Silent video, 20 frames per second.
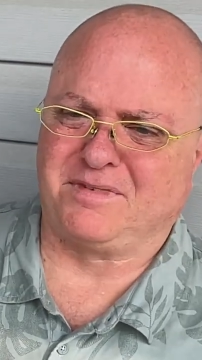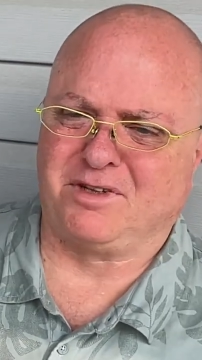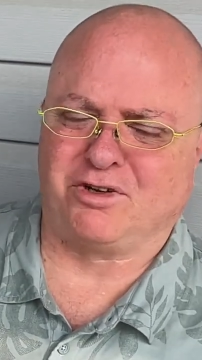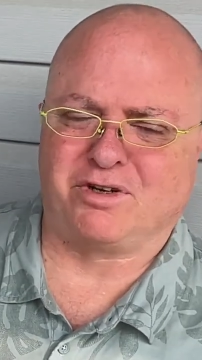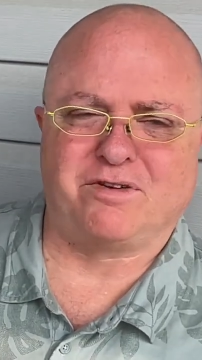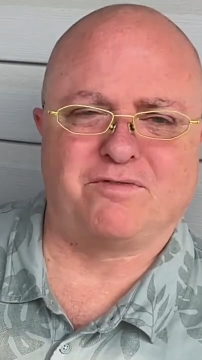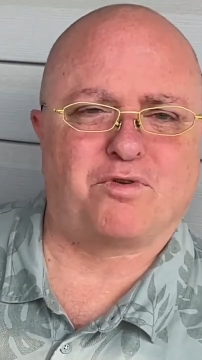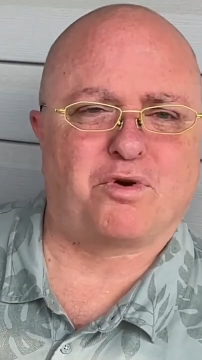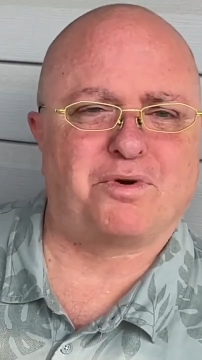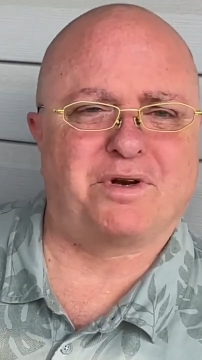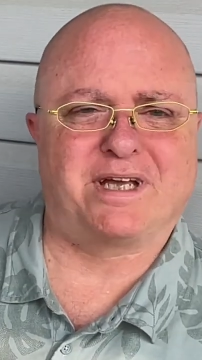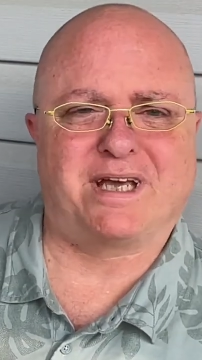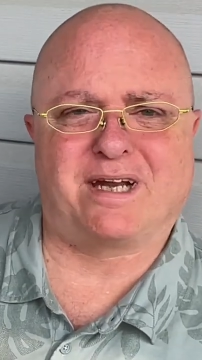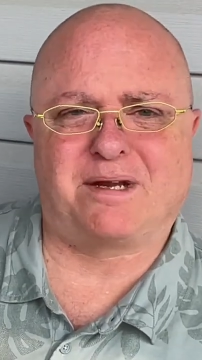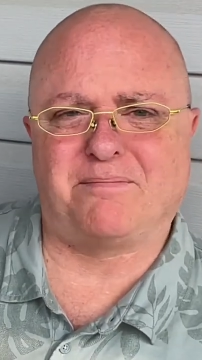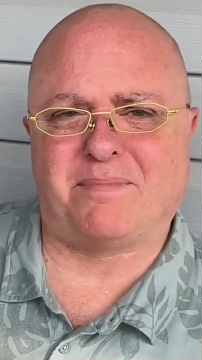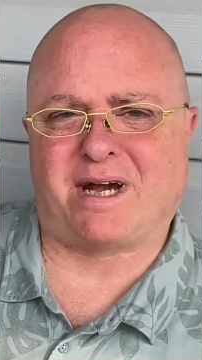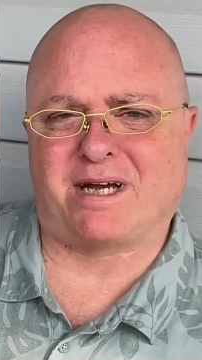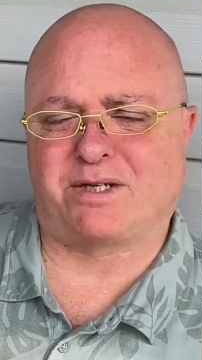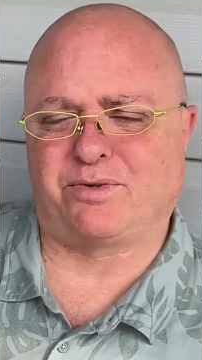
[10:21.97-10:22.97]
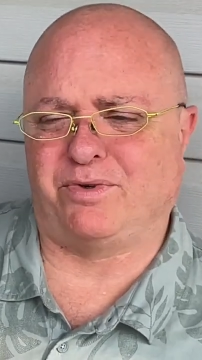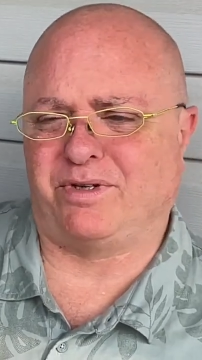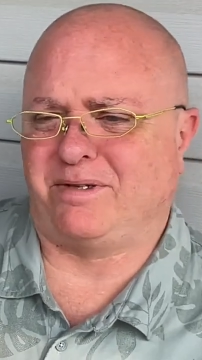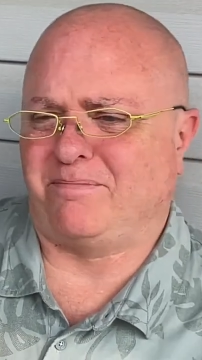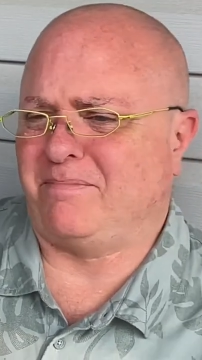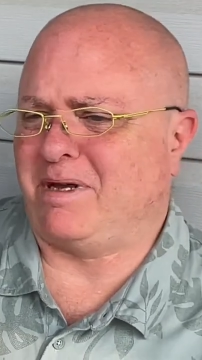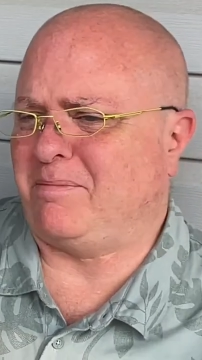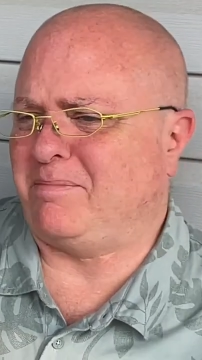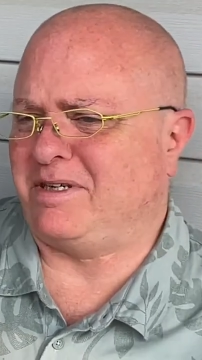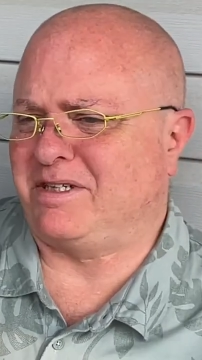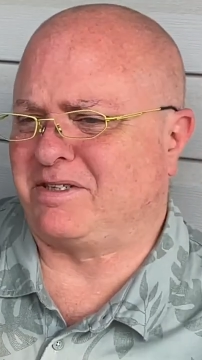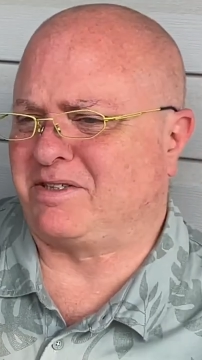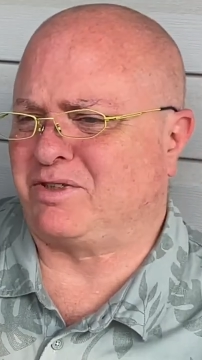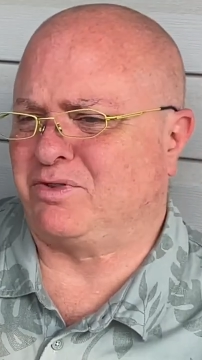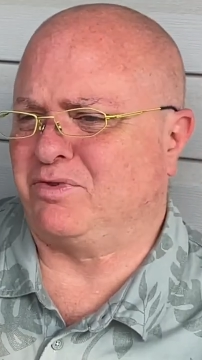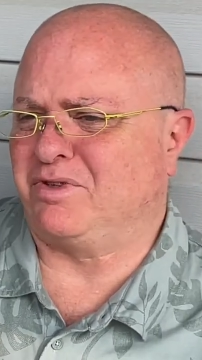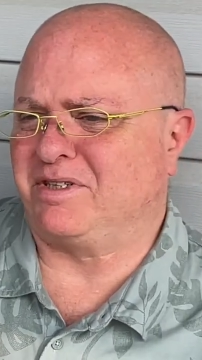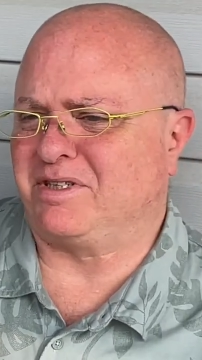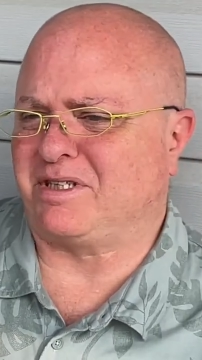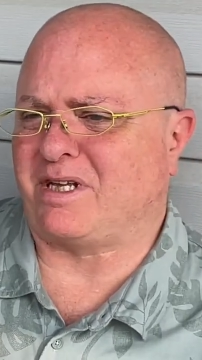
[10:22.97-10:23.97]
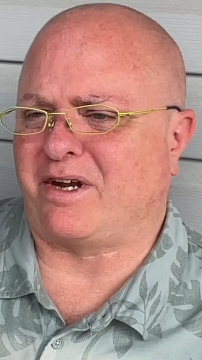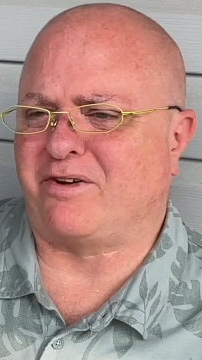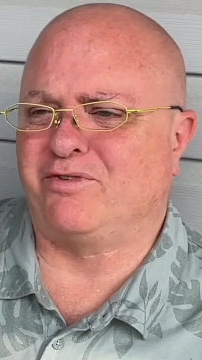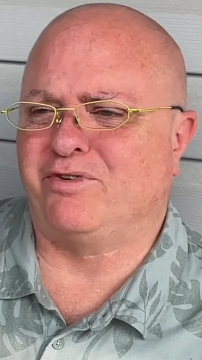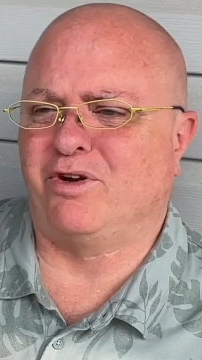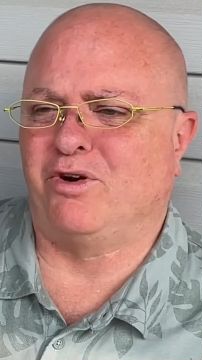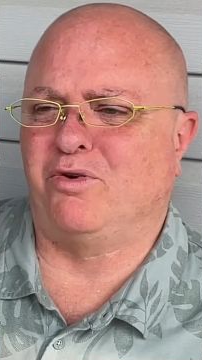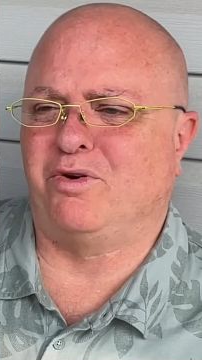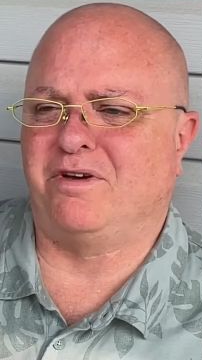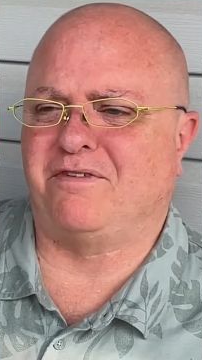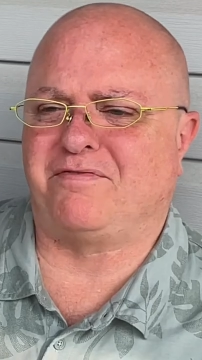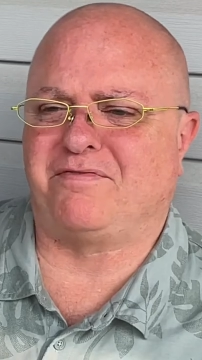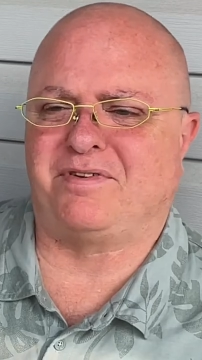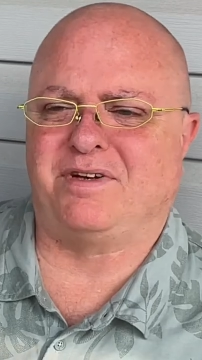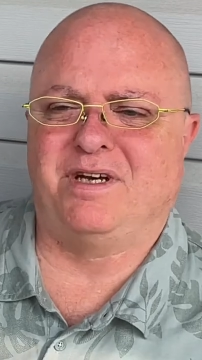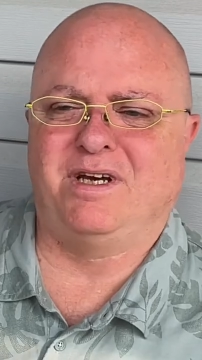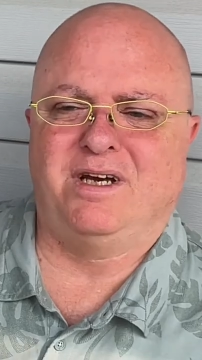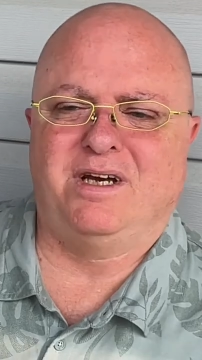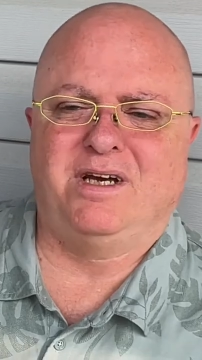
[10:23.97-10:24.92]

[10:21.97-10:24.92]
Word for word: Looking forward to getting back to it. Maybe as soon as, I don't know if